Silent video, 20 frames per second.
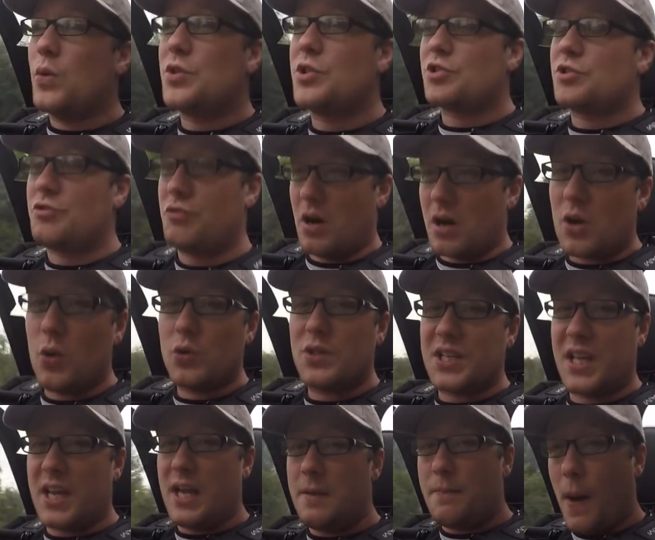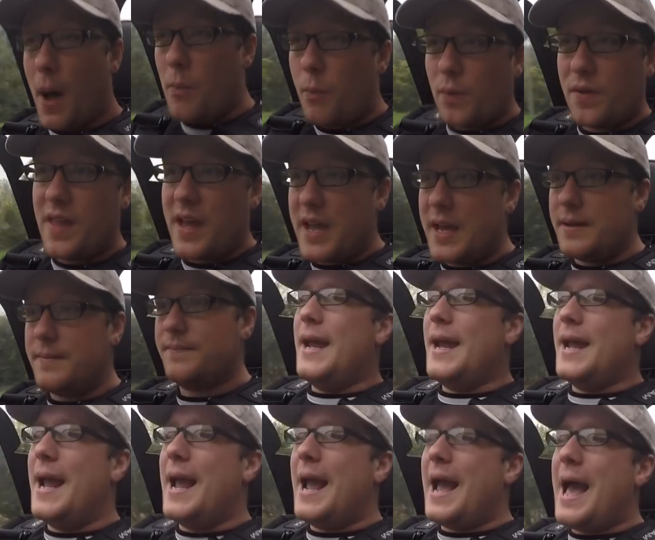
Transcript: will struggle to keep up with it. It